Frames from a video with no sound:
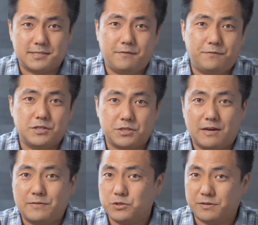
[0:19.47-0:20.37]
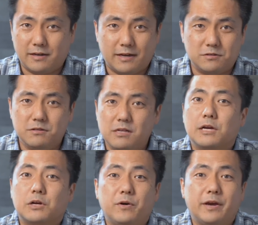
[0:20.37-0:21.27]
If you still haven't joined a huddle,
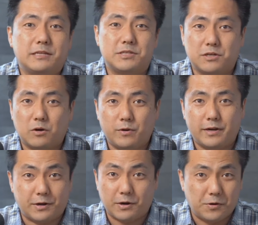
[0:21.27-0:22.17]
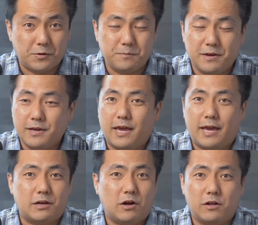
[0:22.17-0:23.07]
go ahead and start one at your home
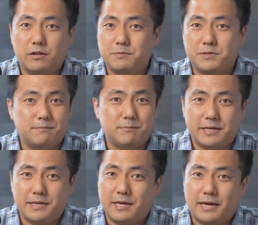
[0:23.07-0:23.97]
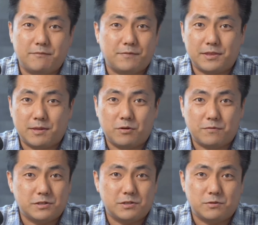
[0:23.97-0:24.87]
and call up somebody and invite them
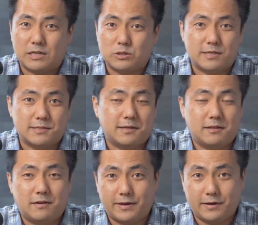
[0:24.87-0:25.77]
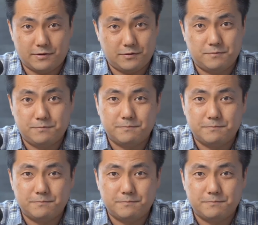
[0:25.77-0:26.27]
over to watch Westside Live at your home.